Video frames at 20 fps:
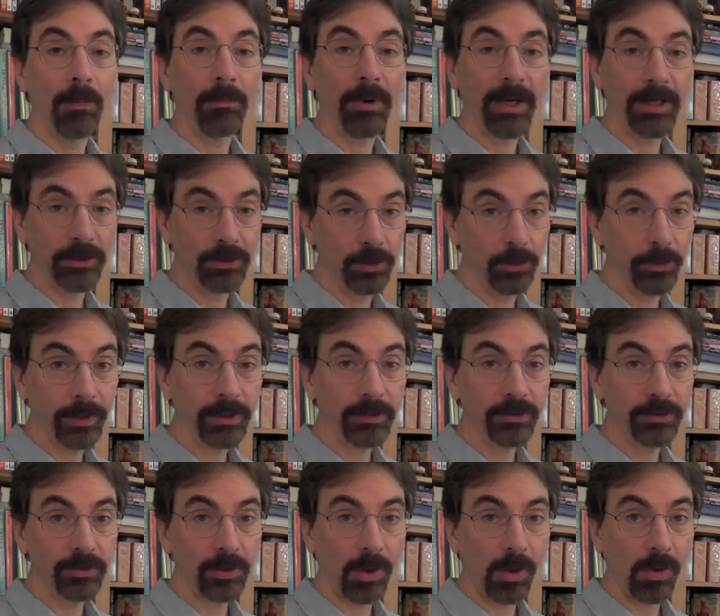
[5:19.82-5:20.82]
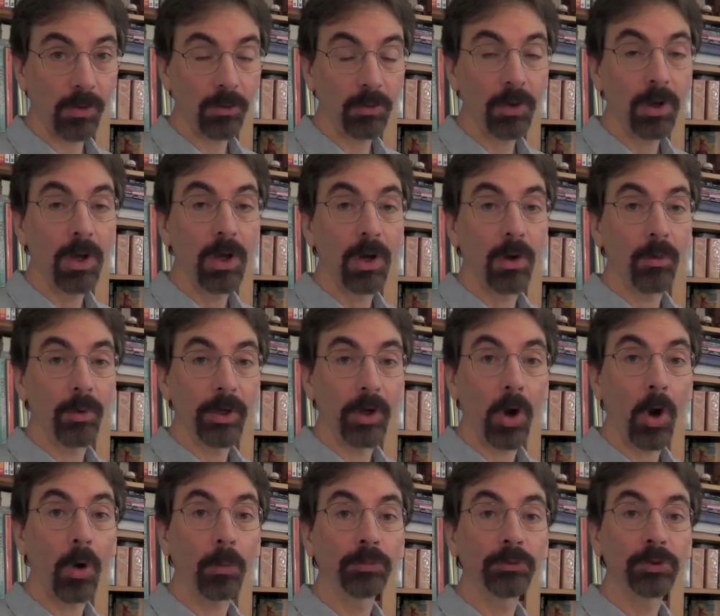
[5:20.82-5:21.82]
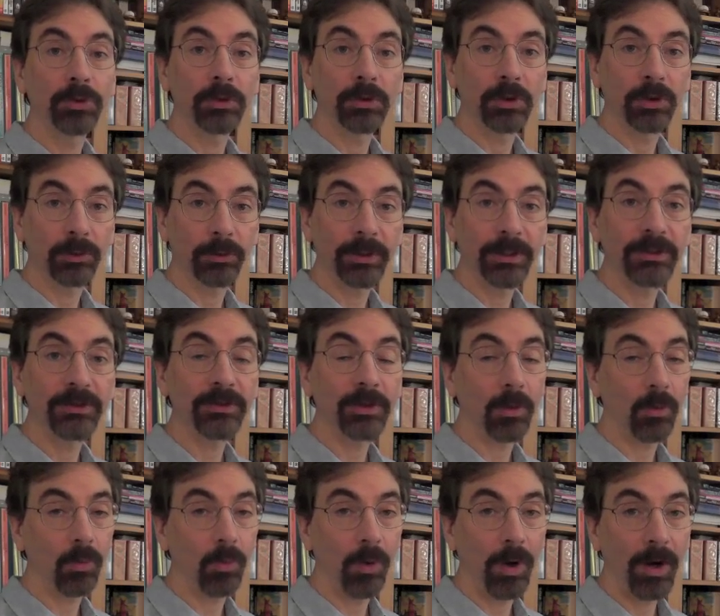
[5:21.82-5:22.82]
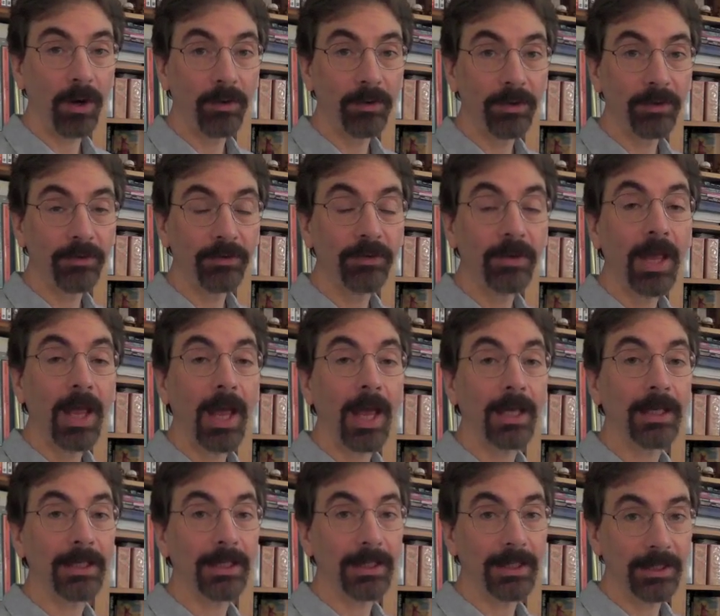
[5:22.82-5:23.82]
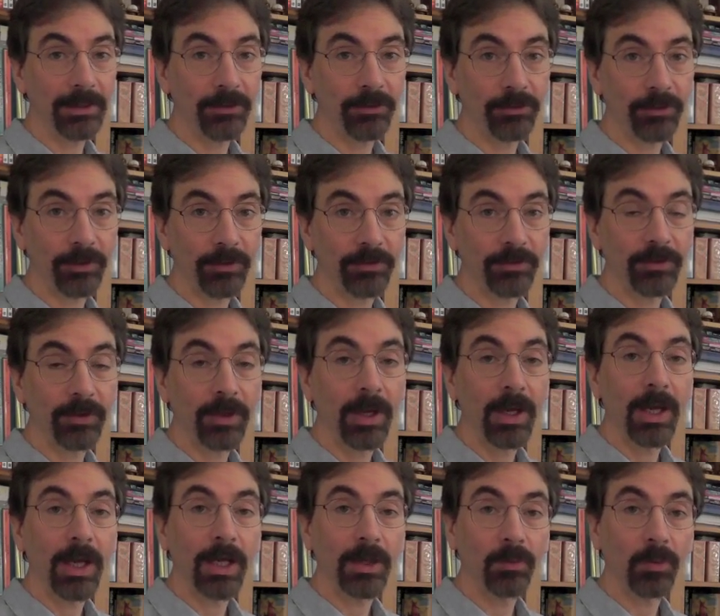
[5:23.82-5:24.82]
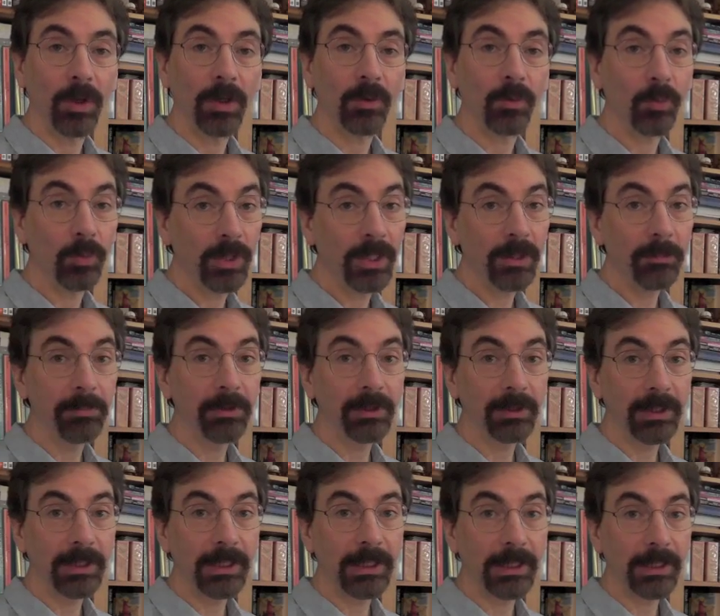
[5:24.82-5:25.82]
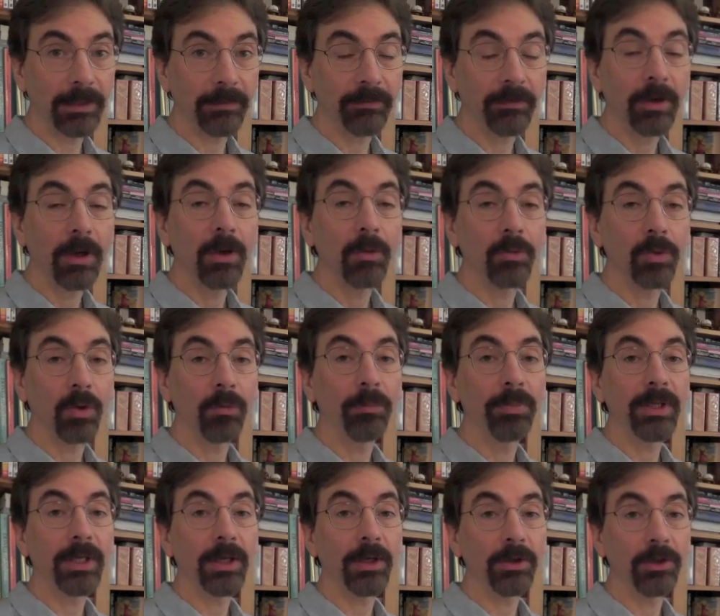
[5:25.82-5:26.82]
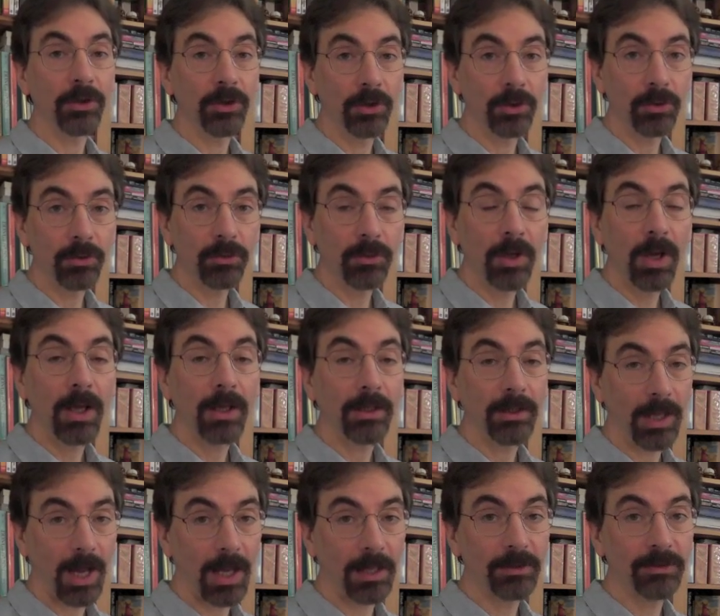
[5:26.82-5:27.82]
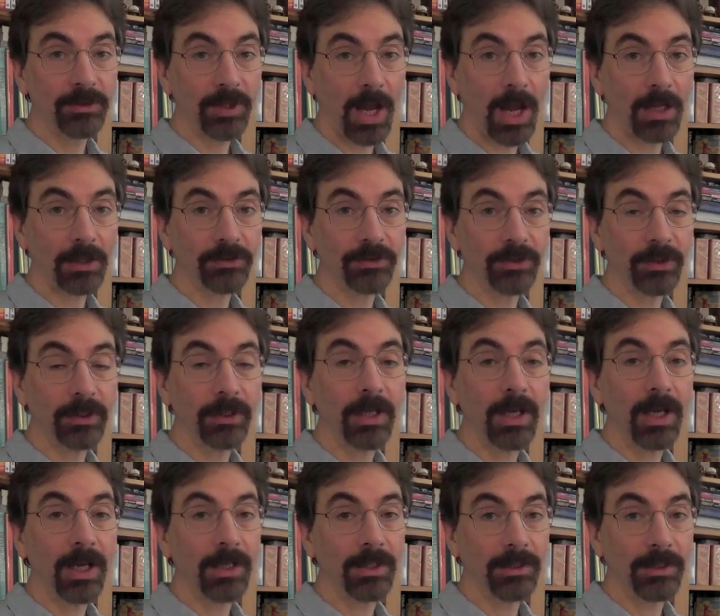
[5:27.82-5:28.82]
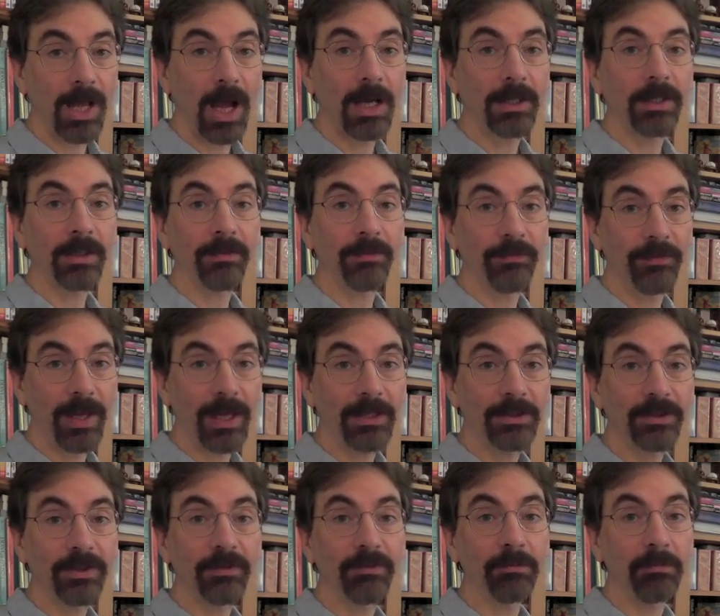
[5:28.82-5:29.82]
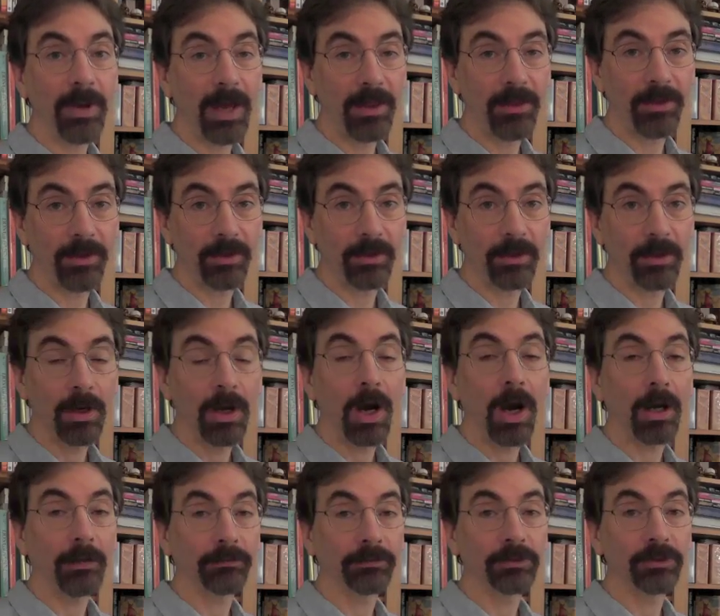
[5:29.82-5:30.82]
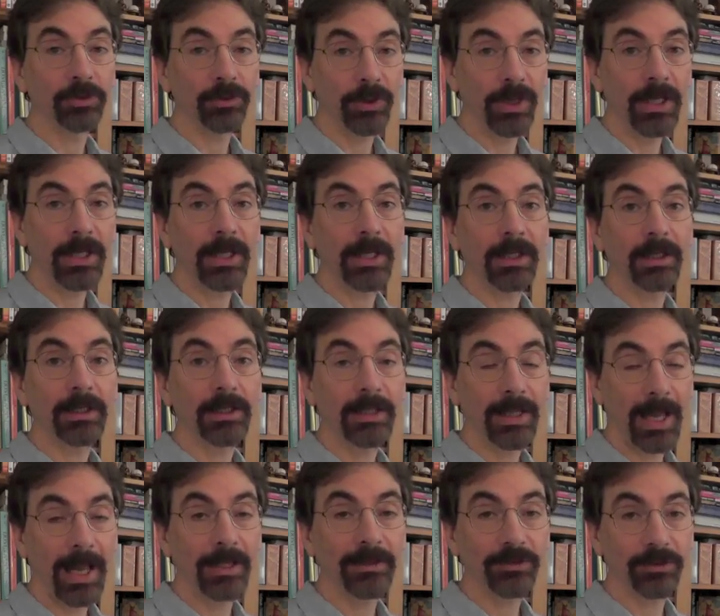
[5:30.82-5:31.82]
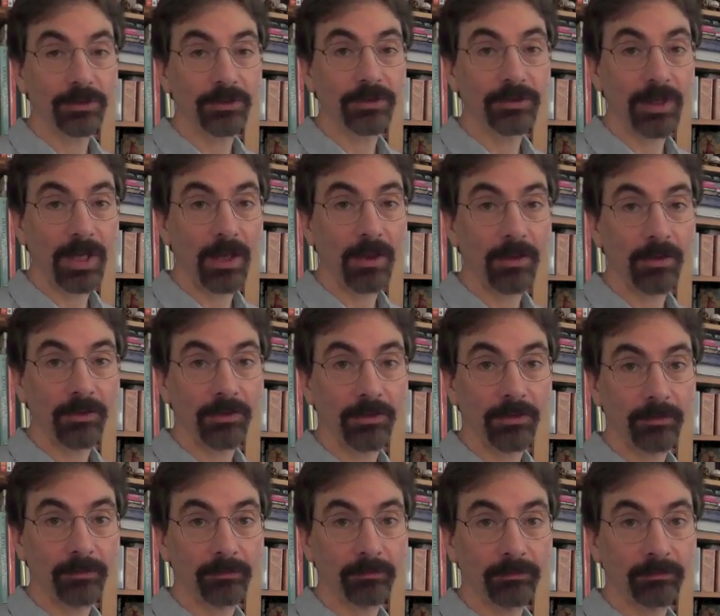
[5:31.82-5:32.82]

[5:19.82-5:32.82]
By doing so, we hope to increase awareness and interest in what we believe will be a new, non-toxic, non-invasive method of treating cancer cells.